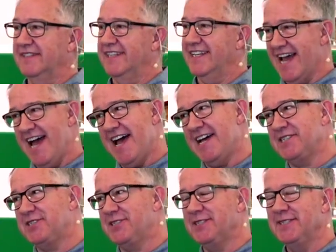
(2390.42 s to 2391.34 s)

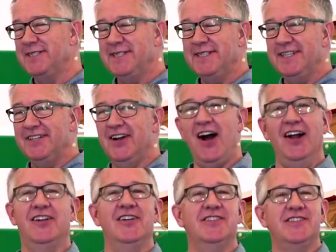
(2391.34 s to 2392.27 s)
yes,
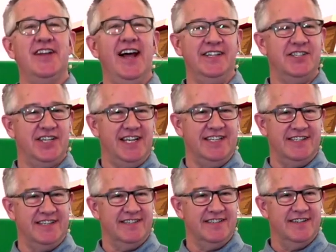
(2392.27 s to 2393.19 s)
God looks like
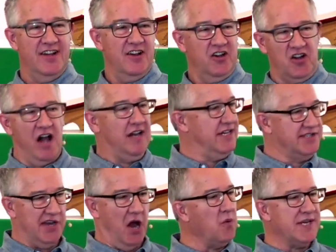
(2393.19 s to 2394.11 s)
Jesus. God
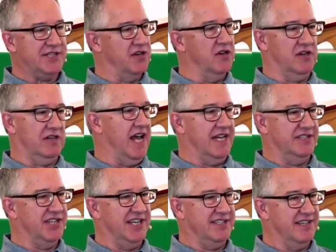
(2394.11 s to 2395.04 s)
has always looked
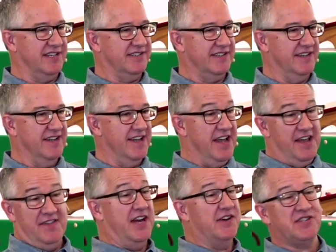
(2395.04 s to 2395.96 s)
like Jesus.
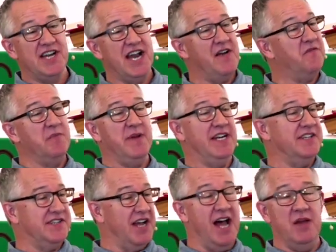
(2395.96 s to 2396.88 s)
There's never been
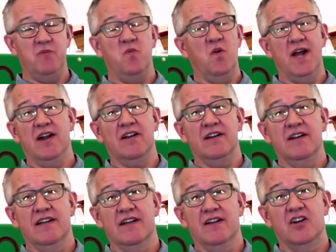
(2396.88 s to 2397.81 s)
a time where
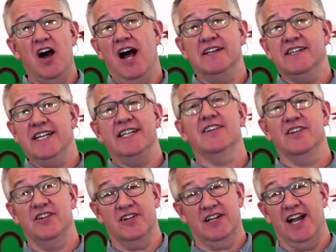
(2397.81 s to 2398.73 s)
God
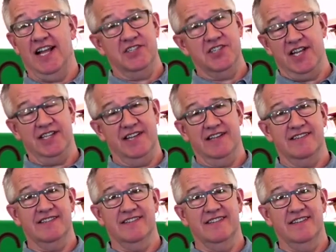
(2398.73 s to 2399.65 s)
didn't look like
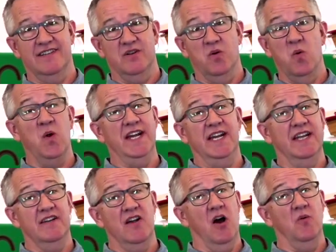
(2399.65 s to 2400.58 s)
Jesus. We
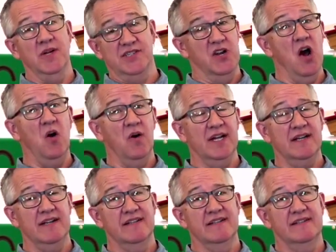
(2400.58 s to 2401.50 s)
didn't always know it,
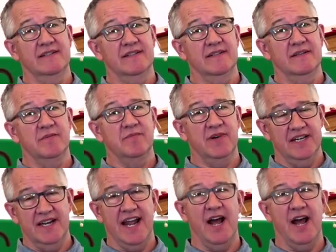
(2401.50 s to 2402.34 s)
but